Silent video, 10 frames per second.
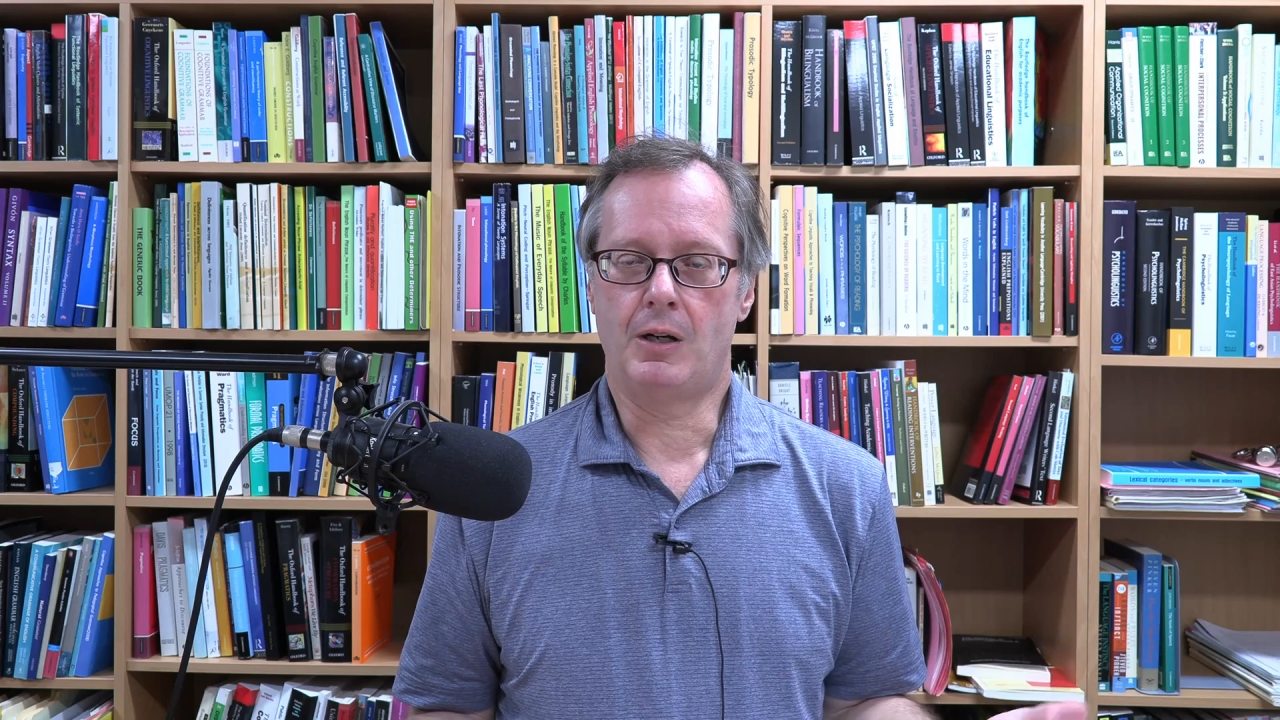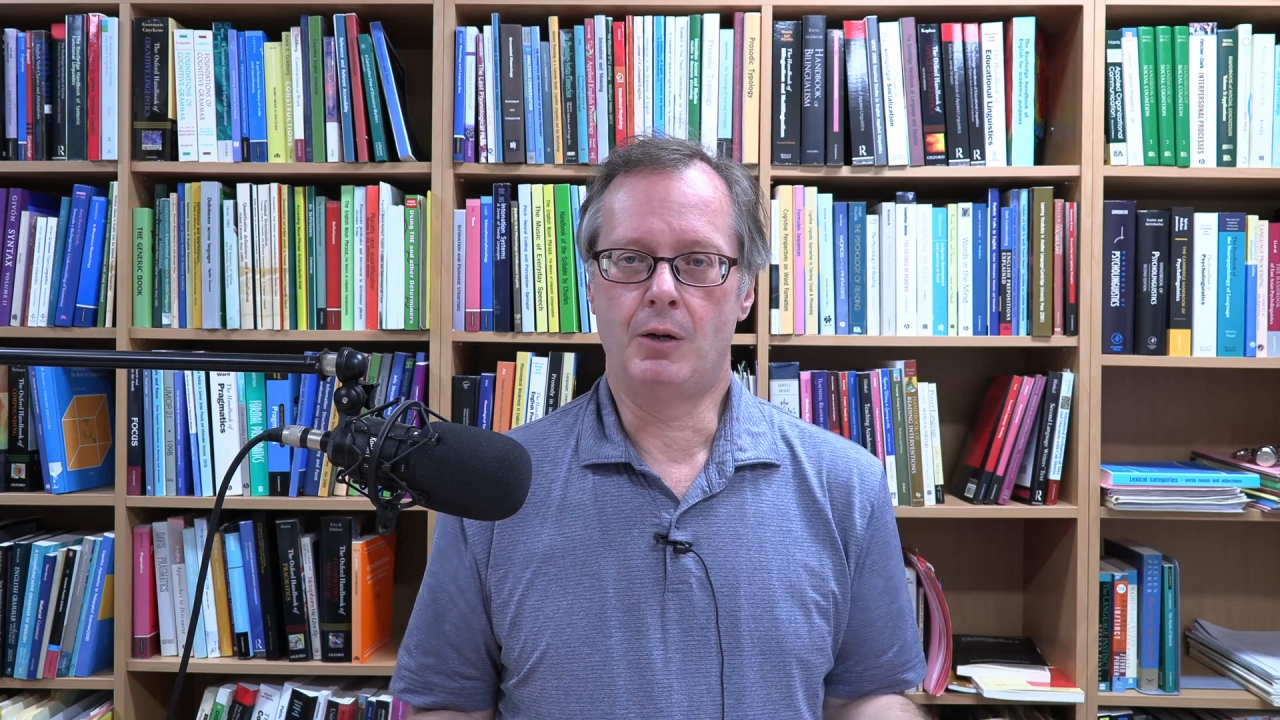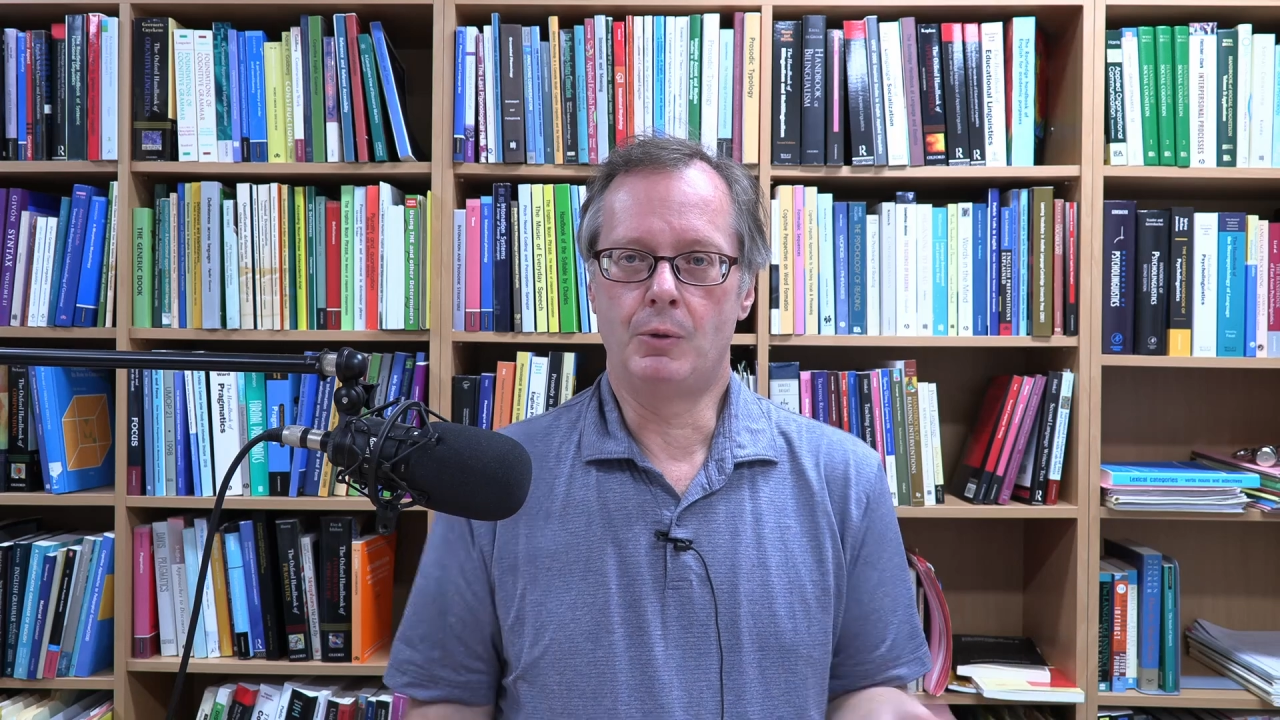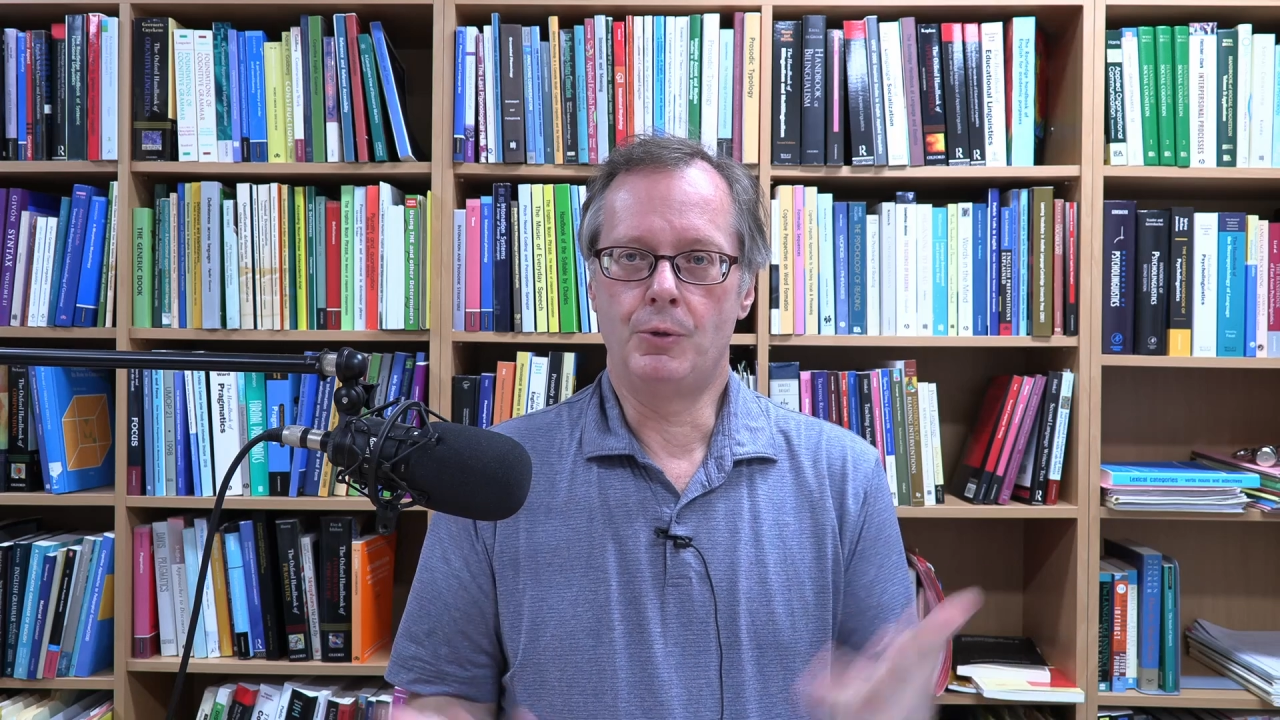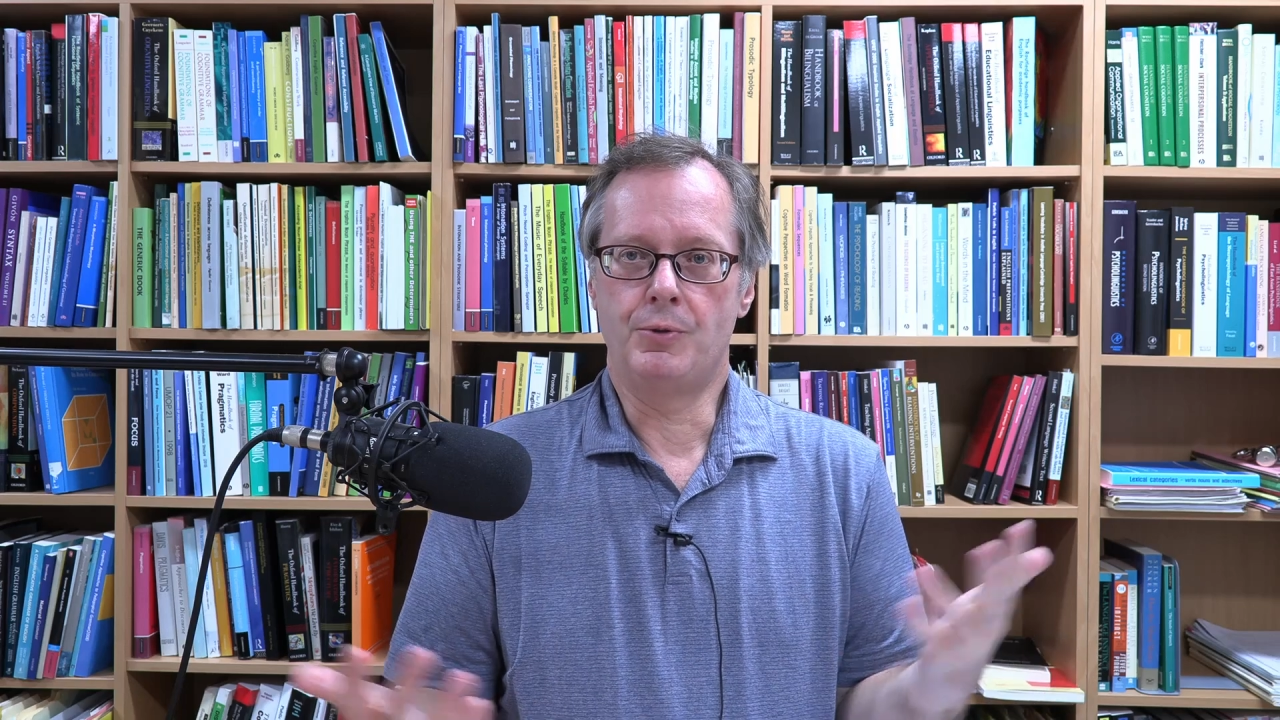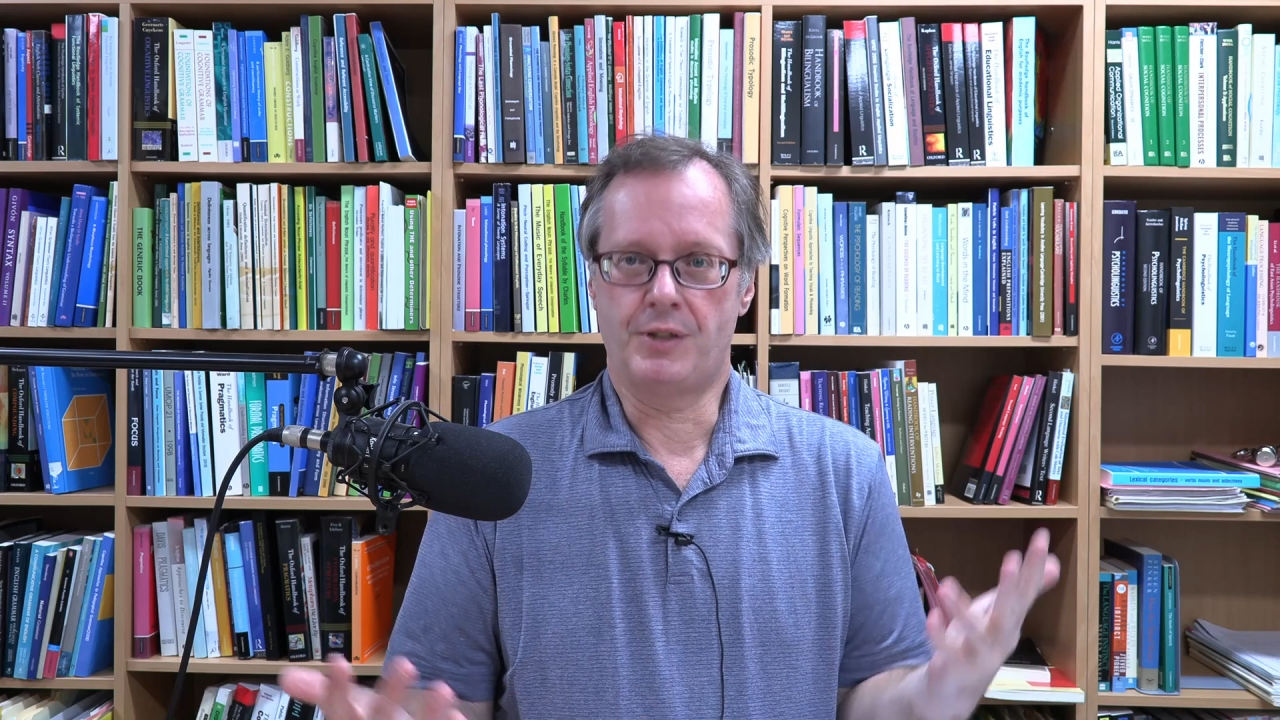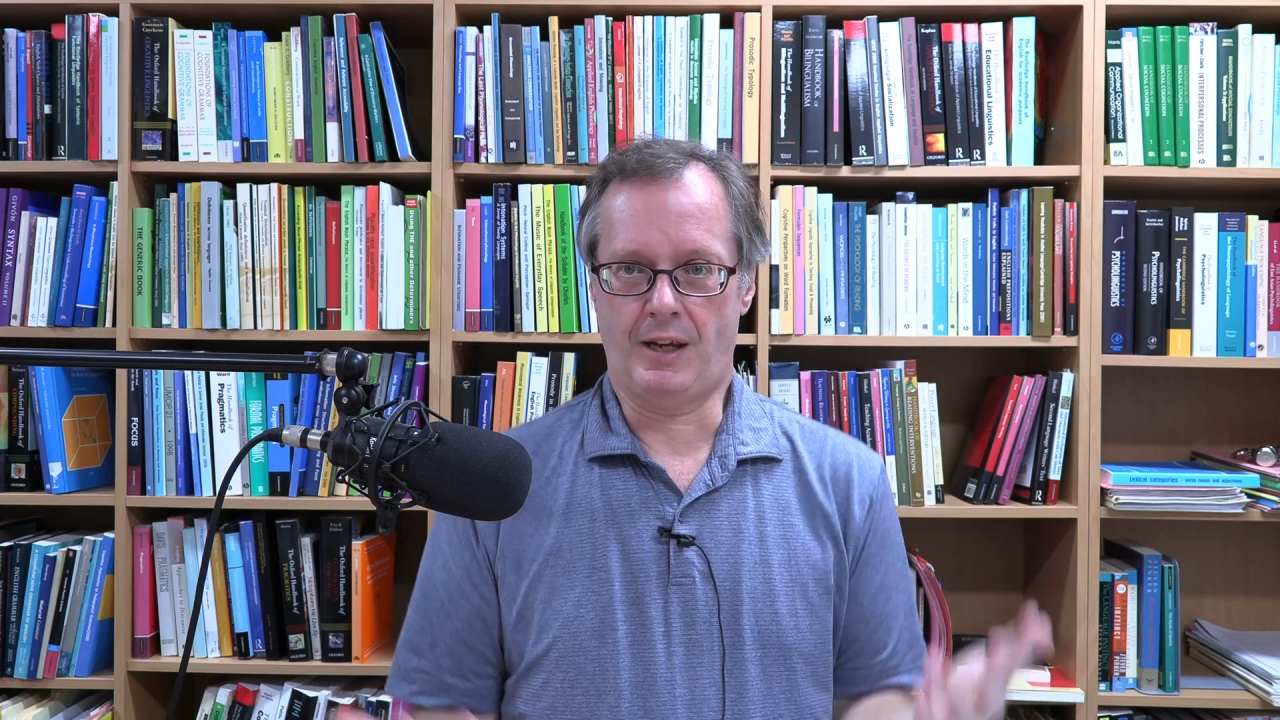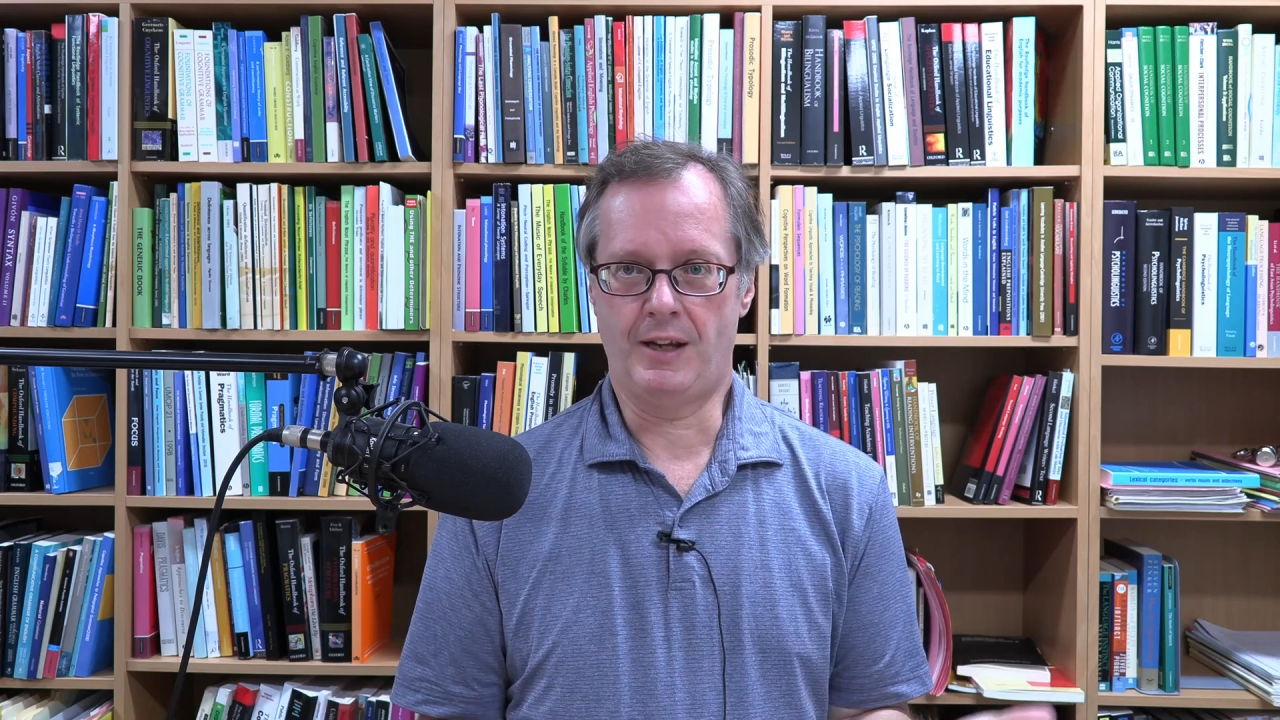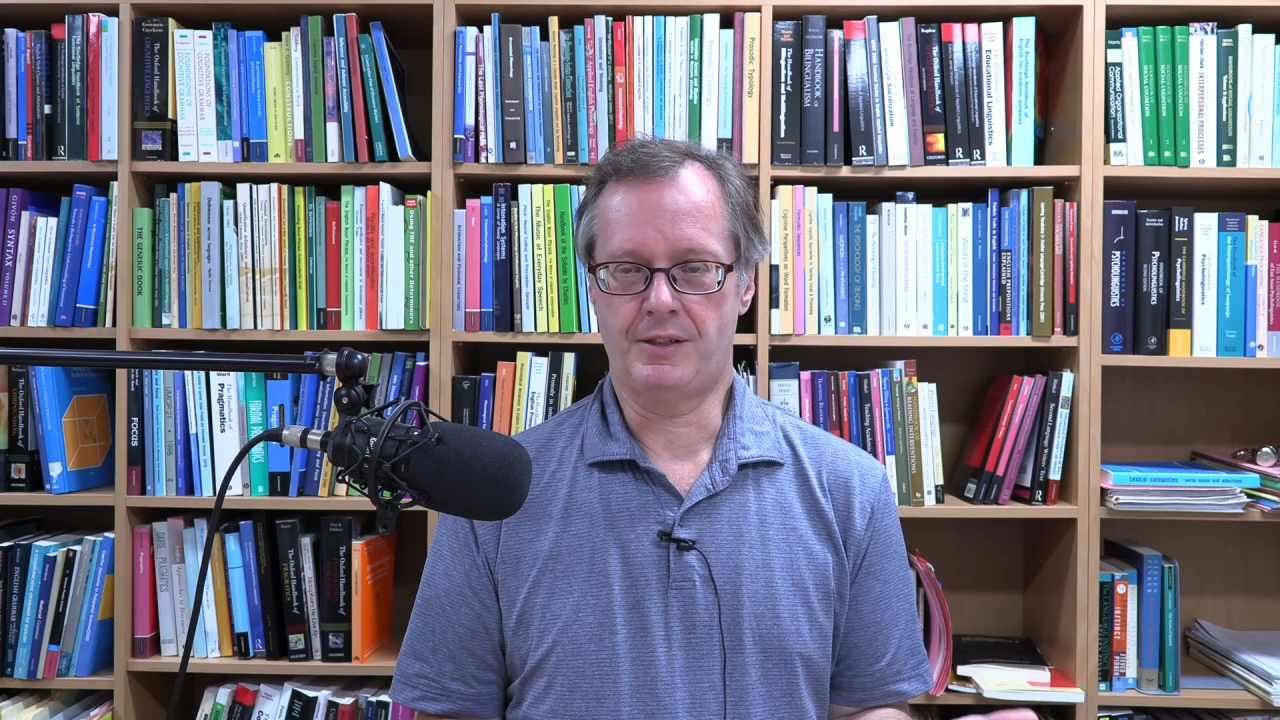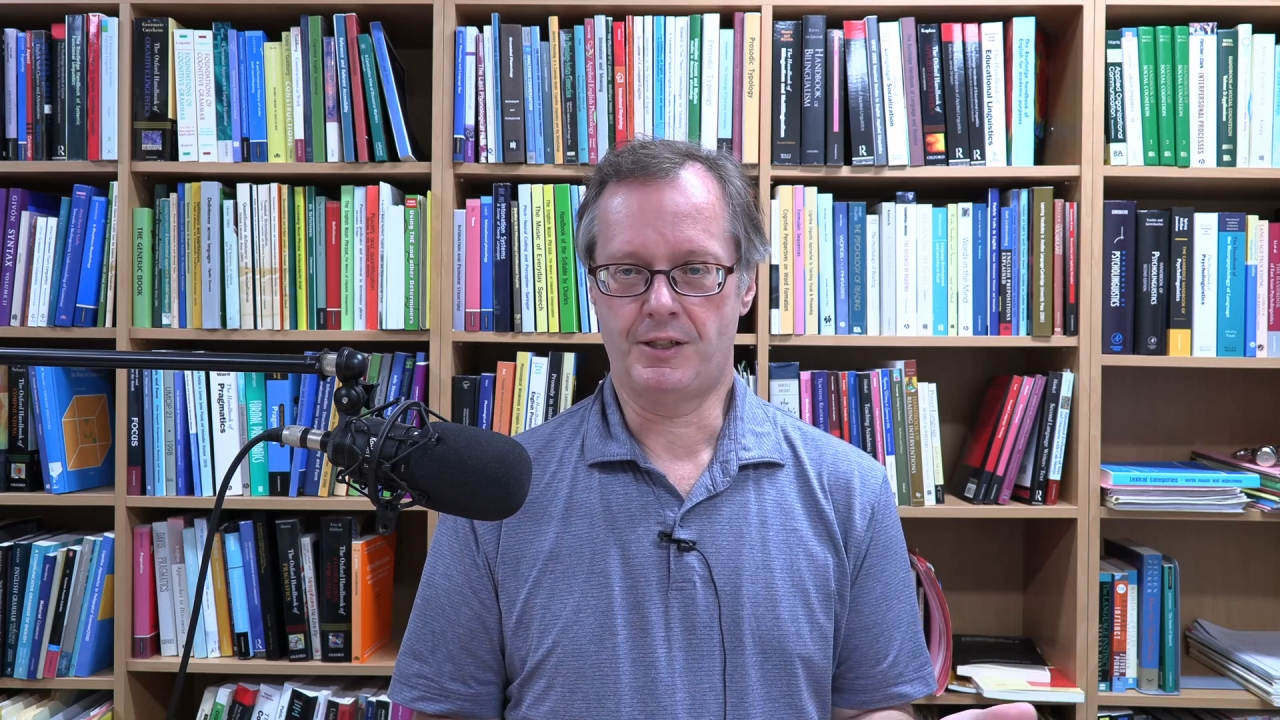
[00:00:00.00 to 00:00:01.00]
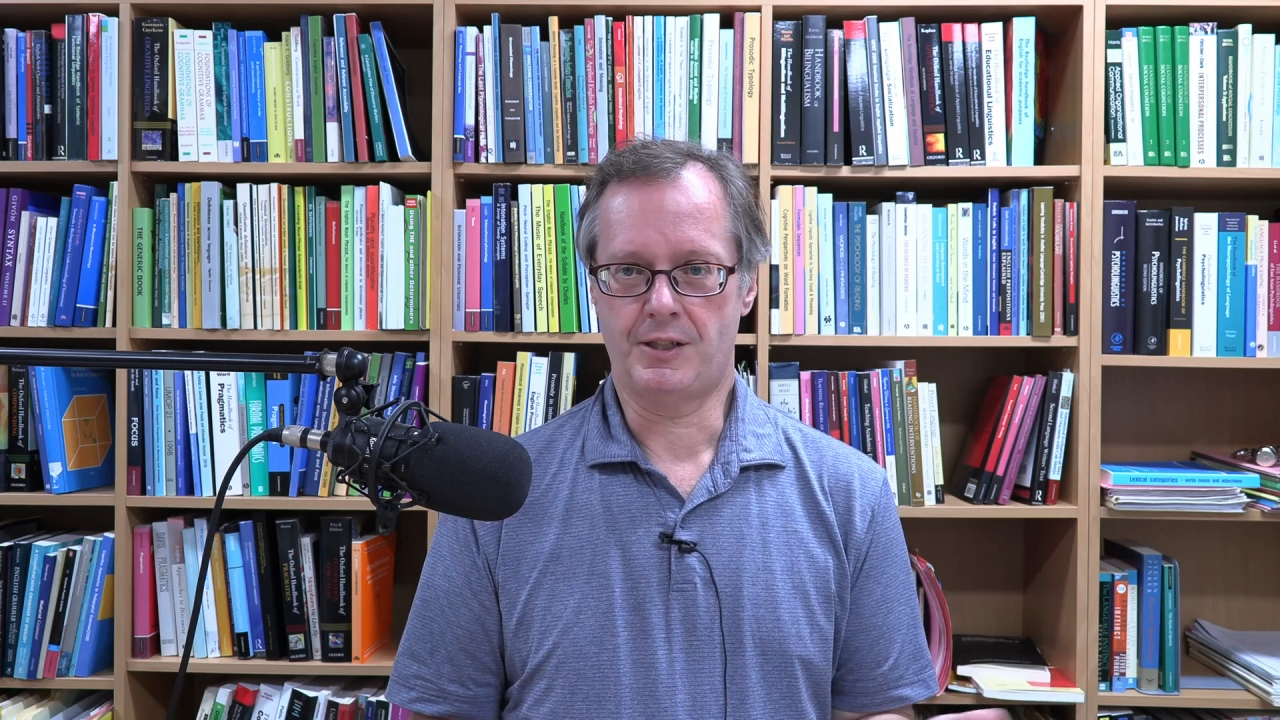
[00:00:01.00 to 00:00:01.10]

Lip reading: arose as a